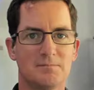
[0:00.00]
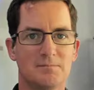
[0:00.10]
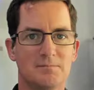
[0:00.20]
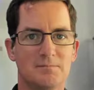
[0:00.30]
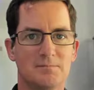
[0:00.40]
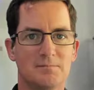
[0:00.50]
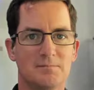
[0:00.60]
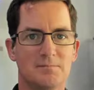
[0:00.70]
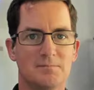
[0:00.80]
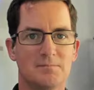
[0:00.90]

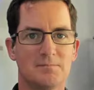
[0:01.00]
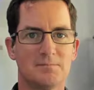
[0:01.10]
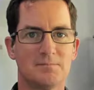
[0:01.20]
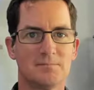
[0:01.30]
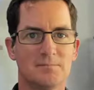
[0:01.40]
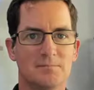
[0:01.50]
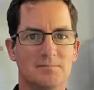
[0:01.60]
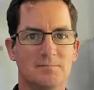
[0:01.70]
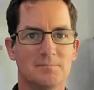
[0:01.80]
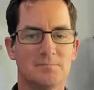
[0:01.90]

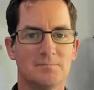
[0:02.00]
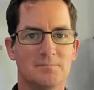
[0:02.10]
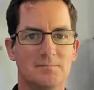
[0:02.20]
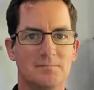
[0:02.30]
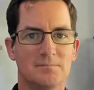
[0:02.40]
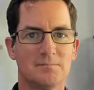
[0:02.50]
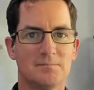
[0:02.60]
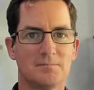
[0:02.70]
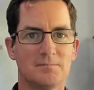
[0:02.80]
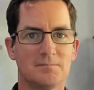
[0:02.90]

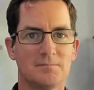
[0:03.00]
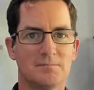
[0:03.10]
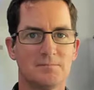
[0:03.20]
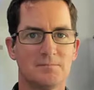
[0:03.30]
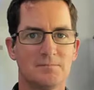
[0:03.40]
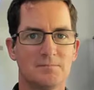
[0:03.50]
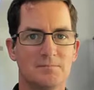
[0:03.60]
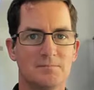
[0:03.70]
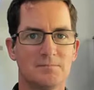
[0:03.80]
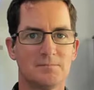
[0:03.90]

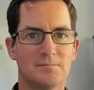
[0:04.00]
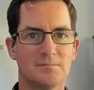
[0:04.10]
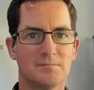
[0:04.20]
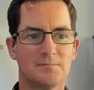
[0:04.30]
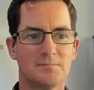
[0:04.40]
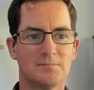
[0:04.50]
This person isn't speaking.